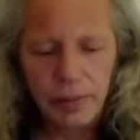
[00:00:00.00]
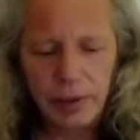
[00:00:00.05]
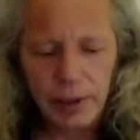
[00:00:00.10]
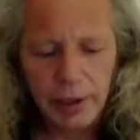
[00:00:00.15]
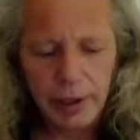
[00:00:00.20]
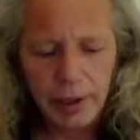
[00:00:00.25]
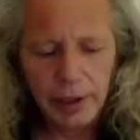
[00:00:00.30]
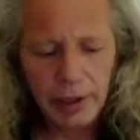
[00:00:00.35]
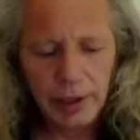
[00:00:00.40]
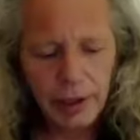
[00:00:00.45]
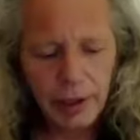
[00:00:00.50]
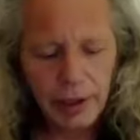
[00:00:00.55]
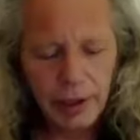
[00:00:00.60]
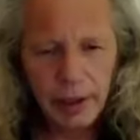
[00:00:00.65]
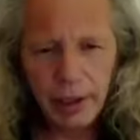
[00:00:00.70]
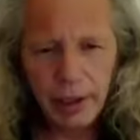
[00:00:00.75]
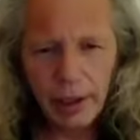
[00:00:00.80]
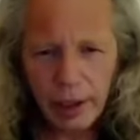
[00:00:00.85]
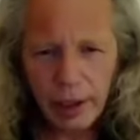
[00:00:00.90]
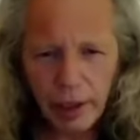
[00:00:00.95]
at her
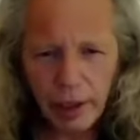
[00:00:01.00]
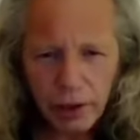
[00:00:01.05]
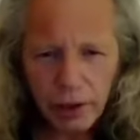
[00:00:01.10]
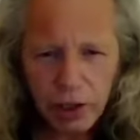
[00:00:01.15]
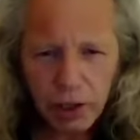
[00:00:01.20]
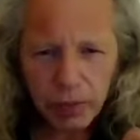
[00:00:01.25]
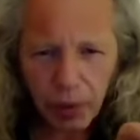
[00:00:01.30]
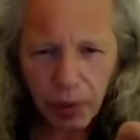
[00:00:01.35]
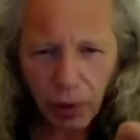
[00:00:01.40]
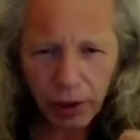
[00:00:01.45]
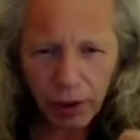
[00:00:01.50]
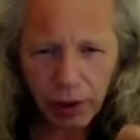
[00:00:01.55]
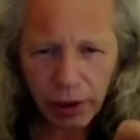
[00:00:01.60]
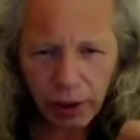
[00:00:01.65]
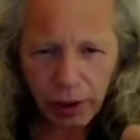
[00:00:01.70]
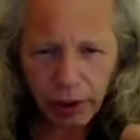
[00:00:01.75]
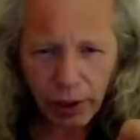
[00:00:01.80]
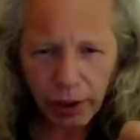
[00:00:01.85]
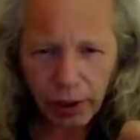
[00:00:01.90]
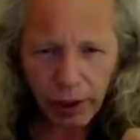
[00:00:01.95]
and I spotted a
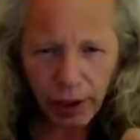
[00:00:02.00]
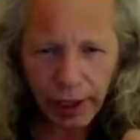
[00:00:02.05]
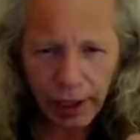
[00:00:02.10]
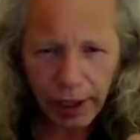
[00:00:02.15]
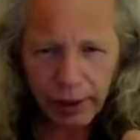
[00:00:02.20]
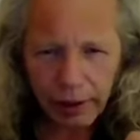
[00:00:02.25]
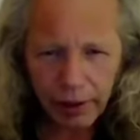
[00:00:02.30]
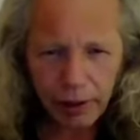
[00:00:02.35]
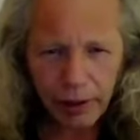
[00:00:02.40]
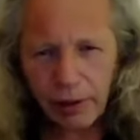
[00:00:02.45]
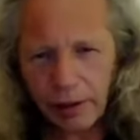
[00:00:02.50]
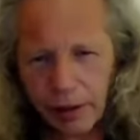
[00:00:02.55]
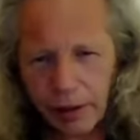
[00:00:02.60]
young lad.